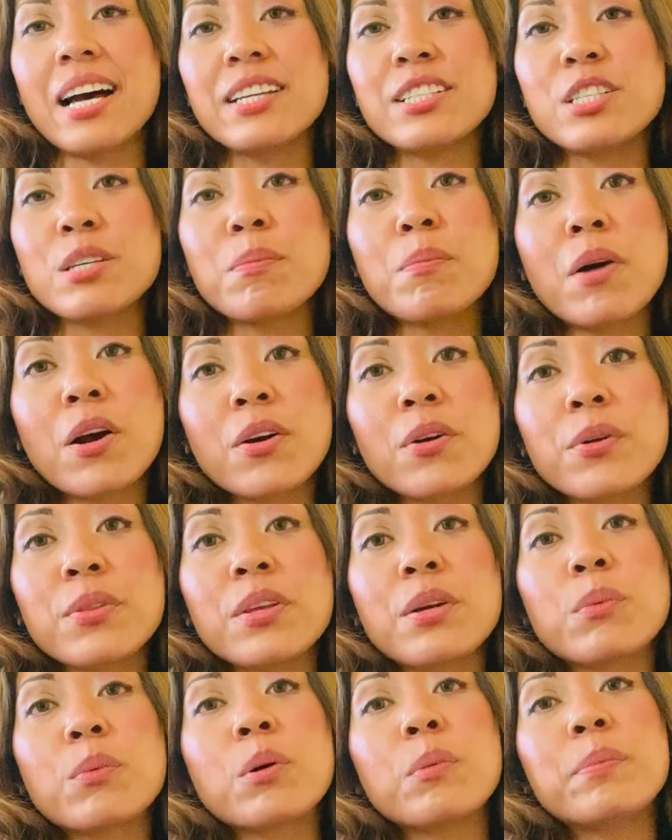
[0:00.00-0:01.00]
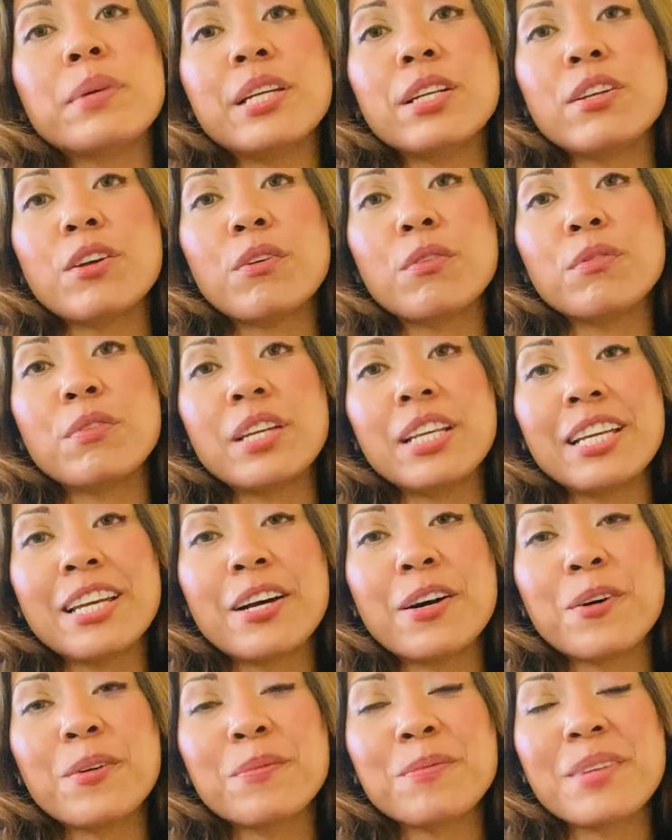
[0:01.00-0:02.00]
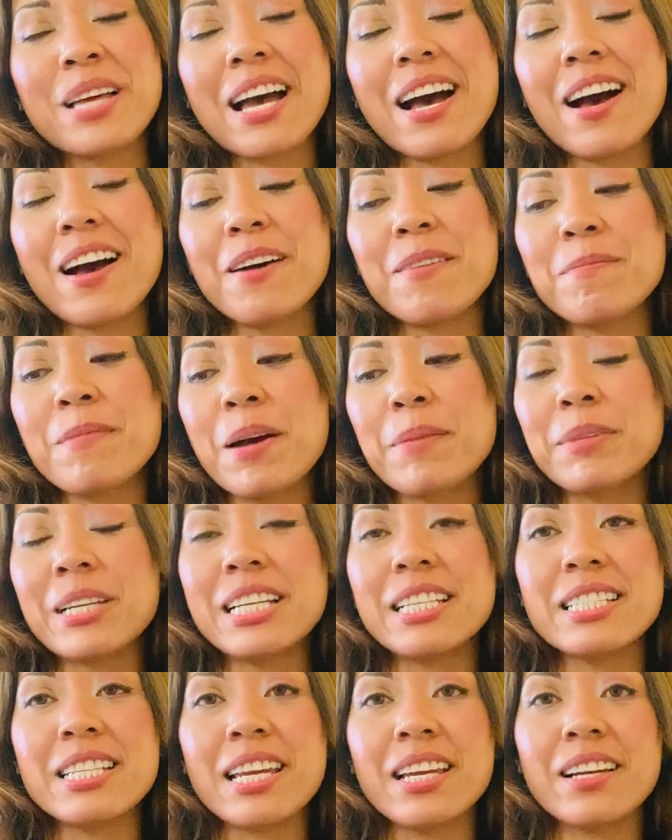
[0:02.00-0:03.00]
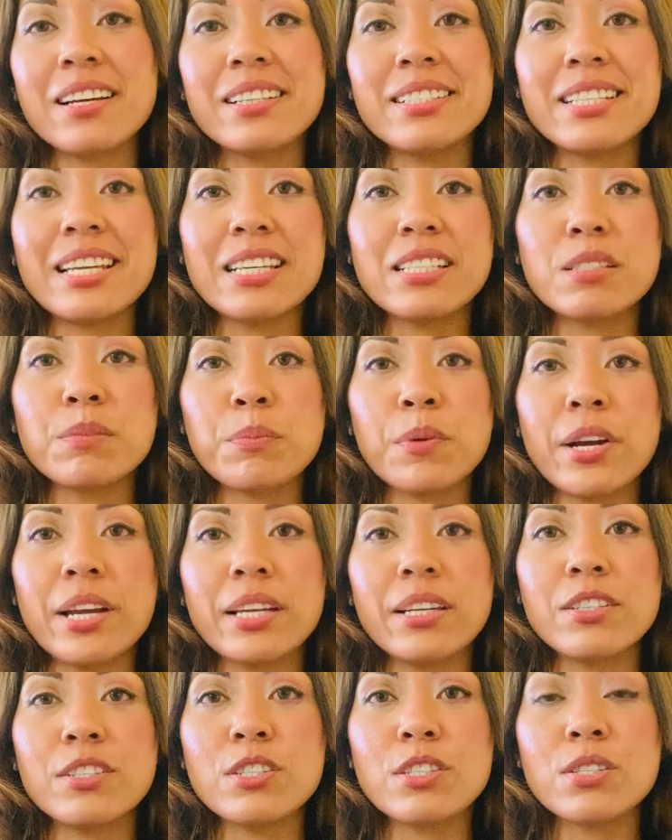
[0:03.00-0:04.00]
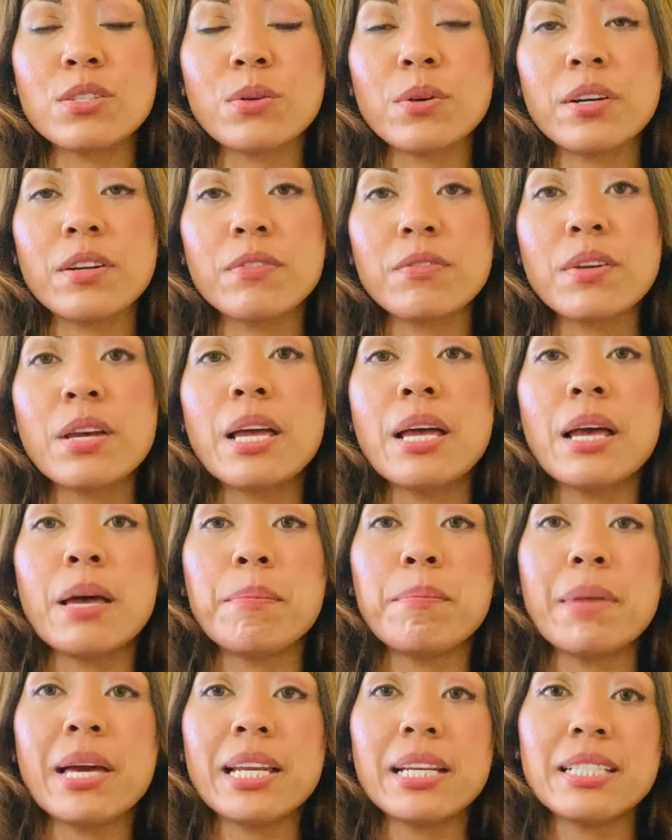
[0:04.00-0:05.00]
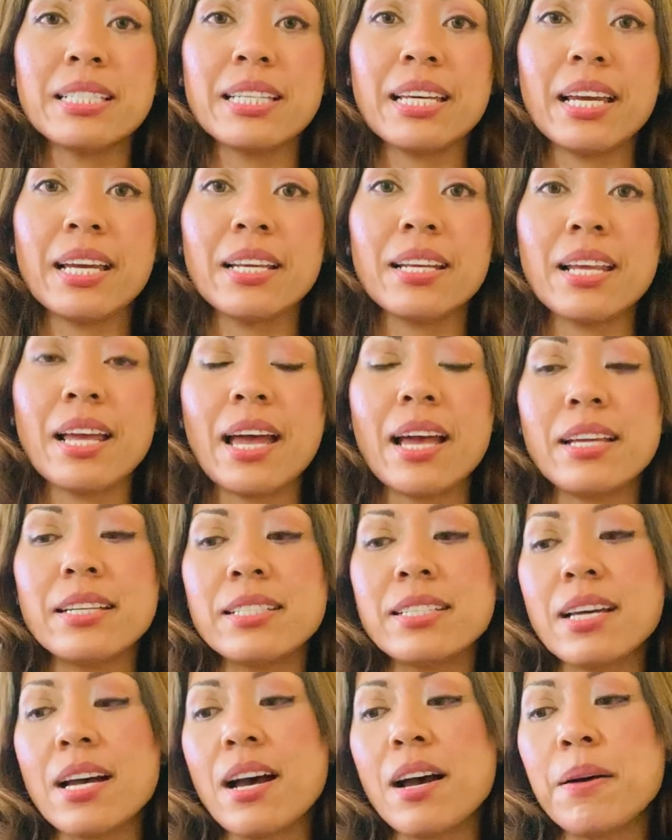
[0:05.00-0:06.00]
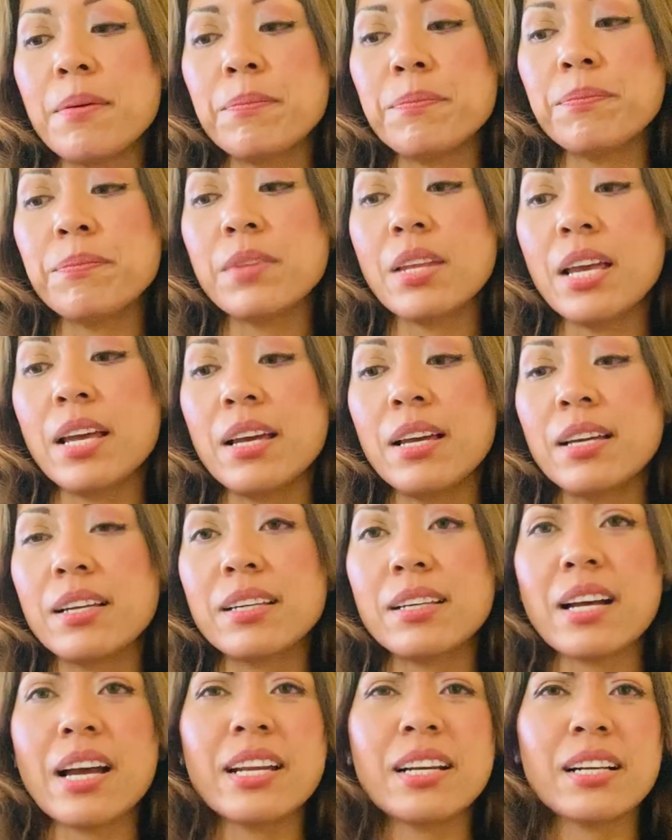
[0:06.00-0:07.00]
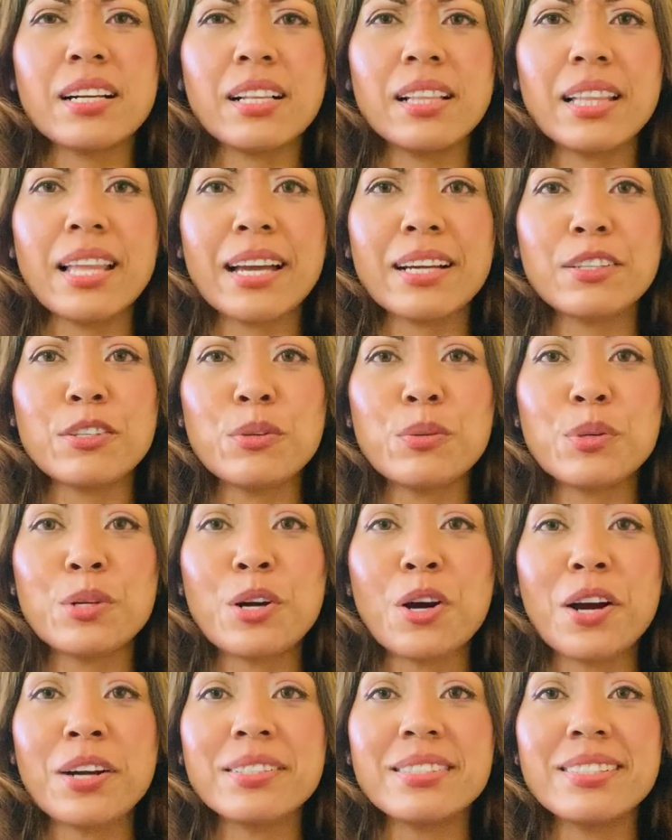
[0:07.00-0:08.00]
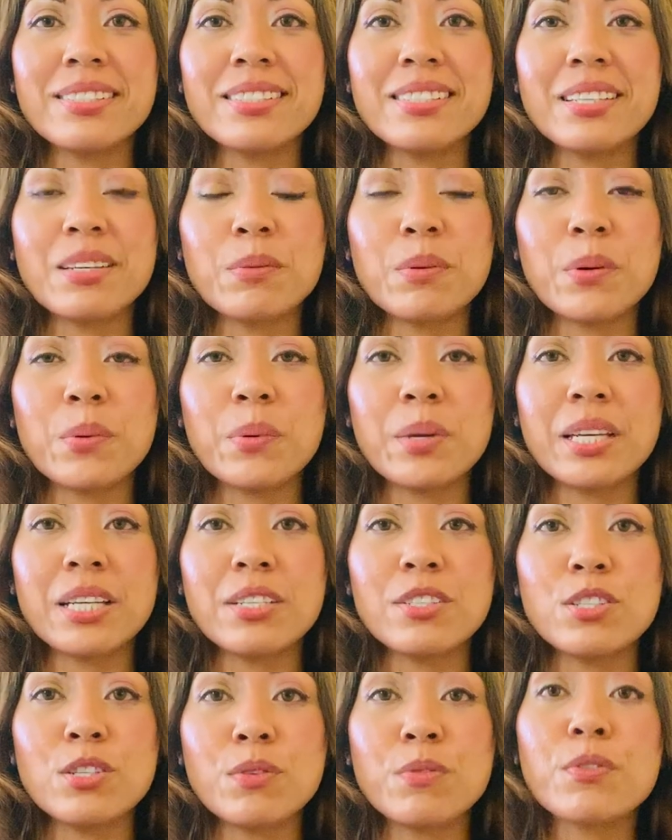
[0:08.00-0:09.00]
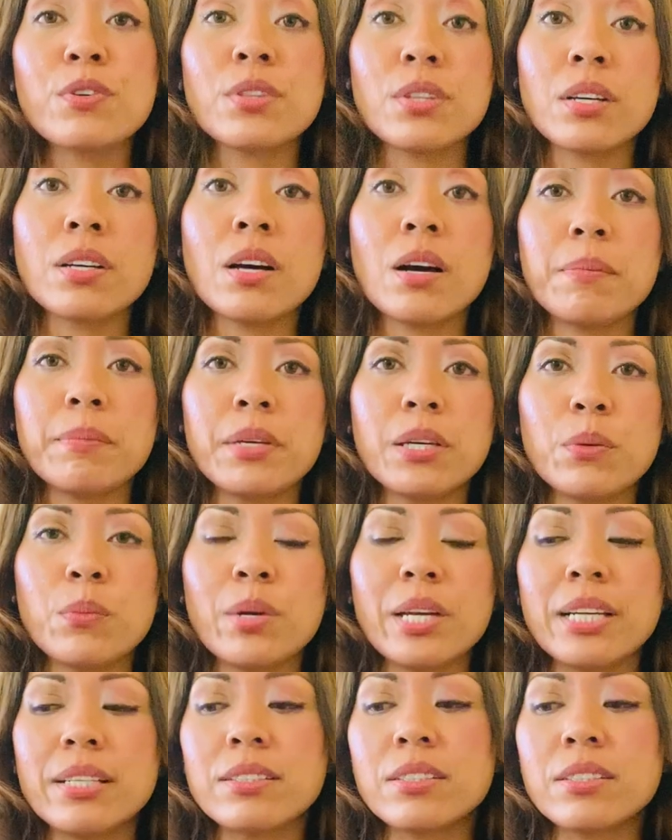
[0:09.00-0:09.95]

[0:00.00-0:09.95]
Tomorrow there will be no video. I'm going to take a day's break and just sort of meditate and kind of collect new cards and see what we can do for the coming week.